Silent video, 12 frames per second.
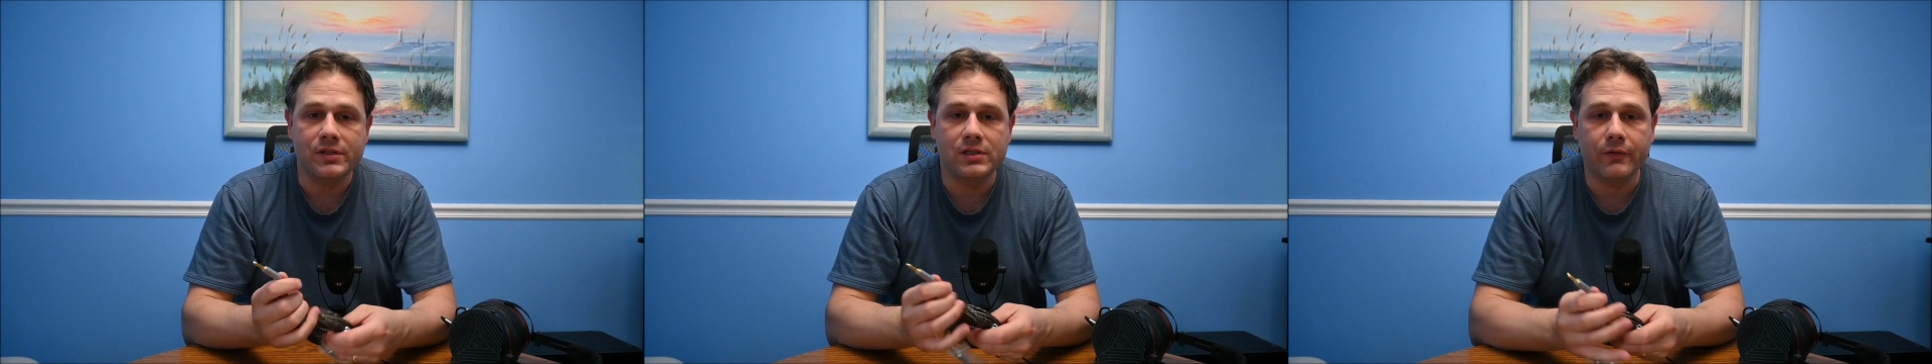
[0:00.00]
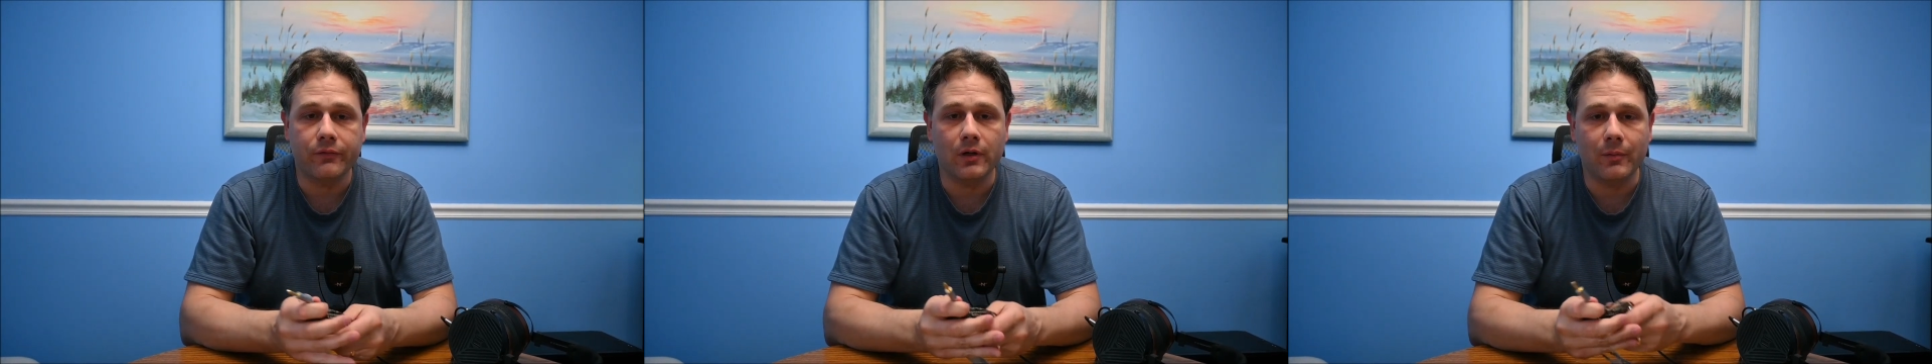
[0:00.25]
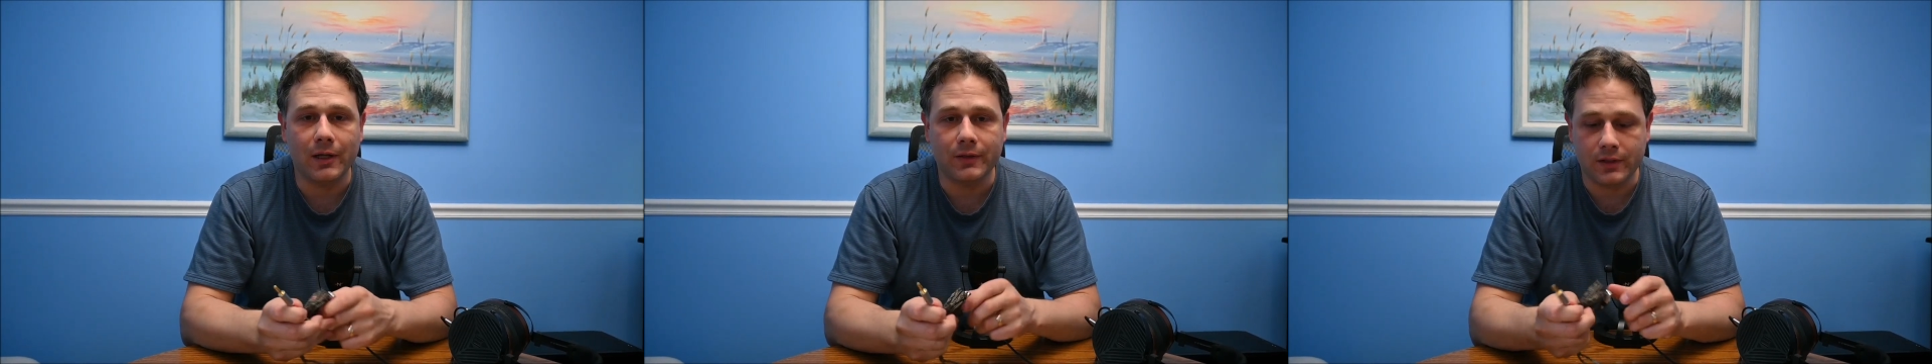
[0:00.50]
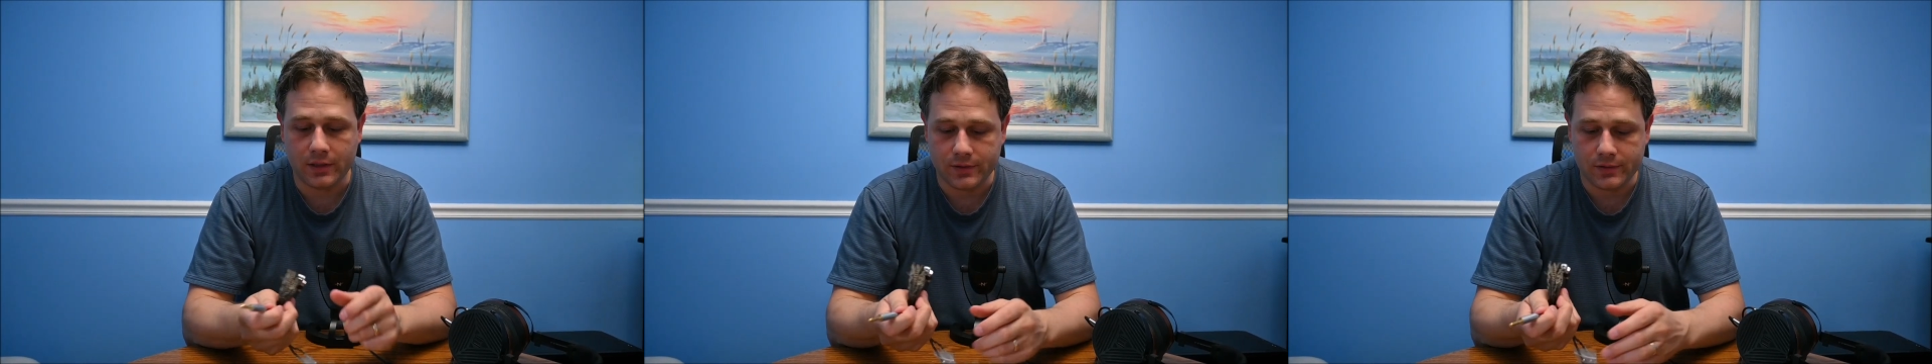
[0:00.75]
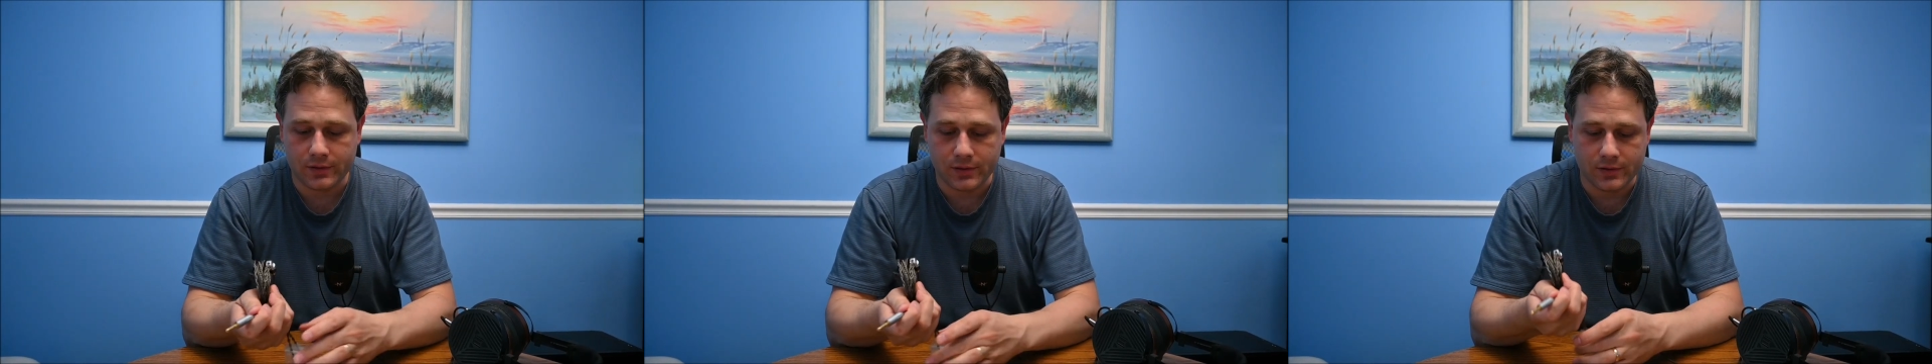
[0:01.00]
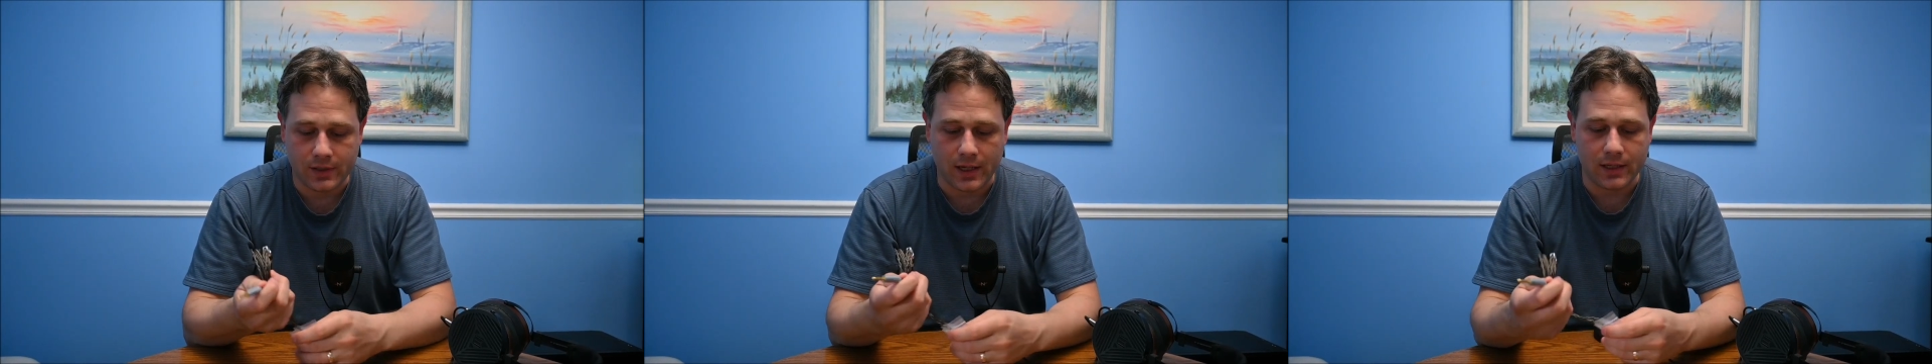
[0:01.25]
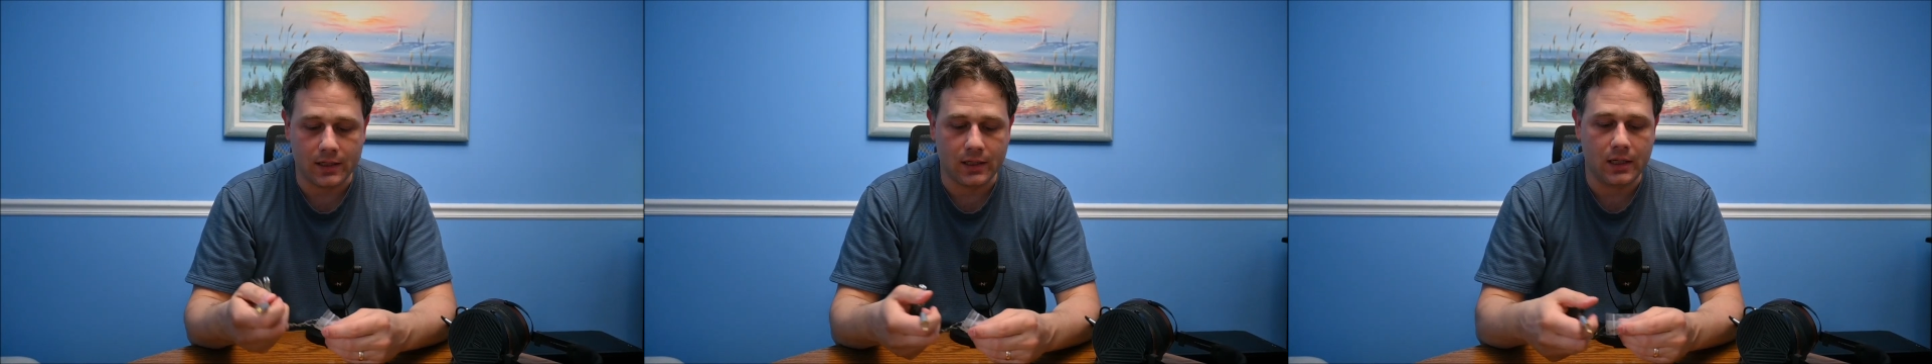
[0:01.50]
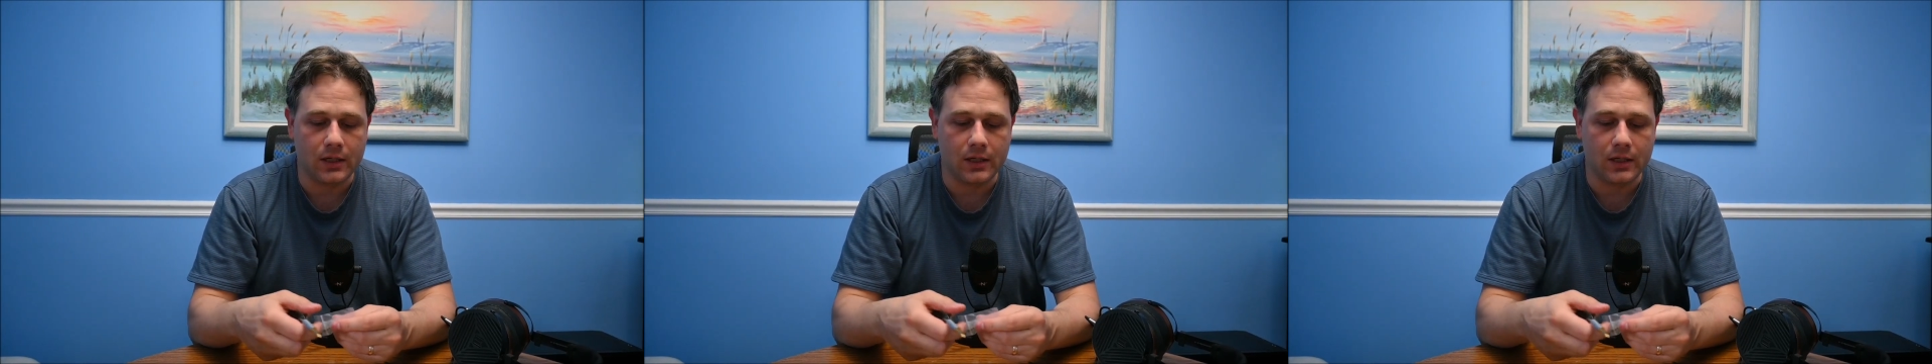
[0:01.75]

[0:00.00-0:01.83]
what's different about this is that